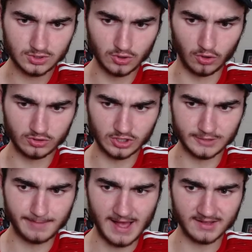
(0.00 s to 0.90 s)
Shaw goes
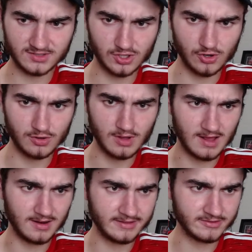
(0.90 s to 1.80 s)
back to
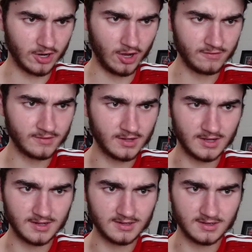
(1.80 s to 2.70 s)
Lindelof.
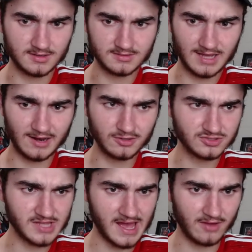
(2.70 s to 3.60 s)

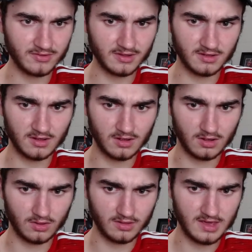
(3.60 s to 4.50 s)
Dallo's there
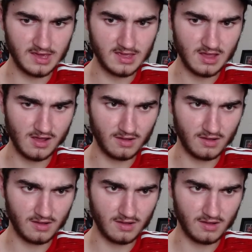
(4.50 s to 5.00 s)
on the